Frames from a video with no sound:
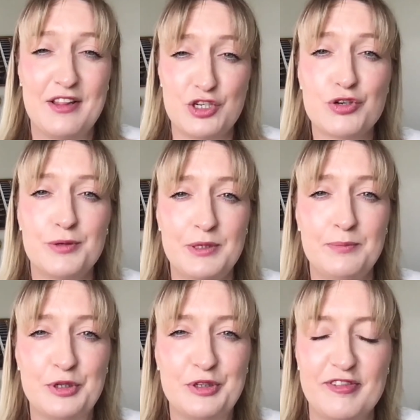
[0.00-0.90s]
the Truman
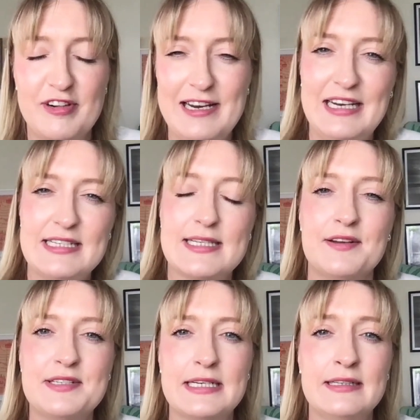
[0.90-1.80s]
Brewery in East
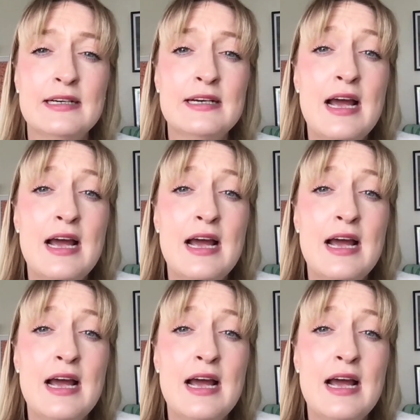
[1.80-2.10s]
London,